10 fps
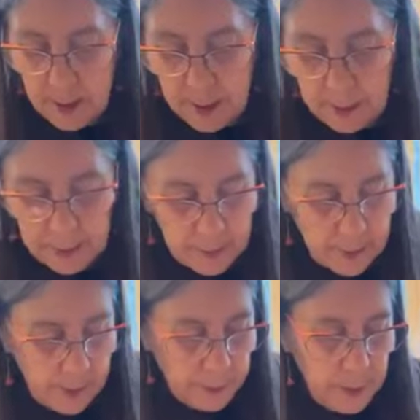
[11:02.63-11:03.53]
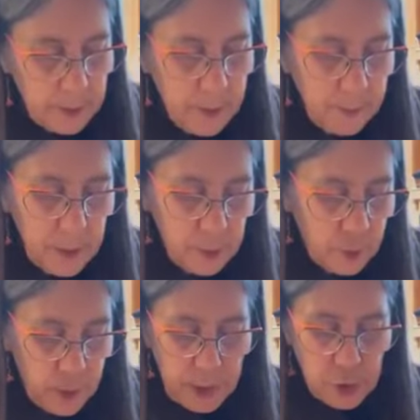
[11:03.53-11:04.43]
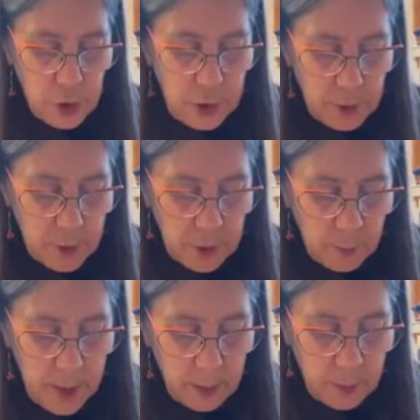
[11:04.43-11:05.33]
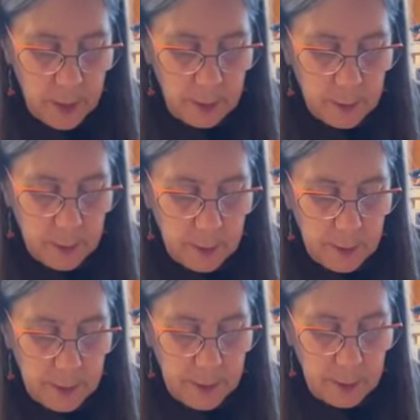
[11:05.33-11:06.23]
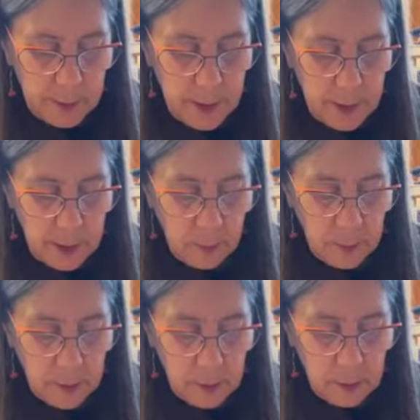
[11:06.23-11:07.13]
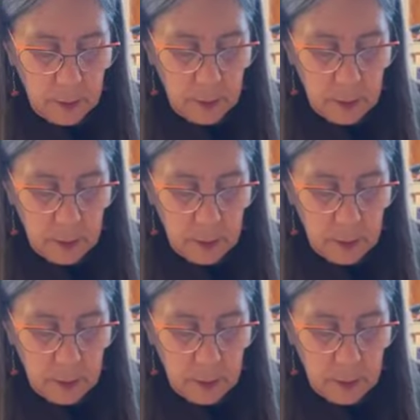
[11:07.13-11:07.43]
All right, I'm gonna try and change this background a little tiny bit.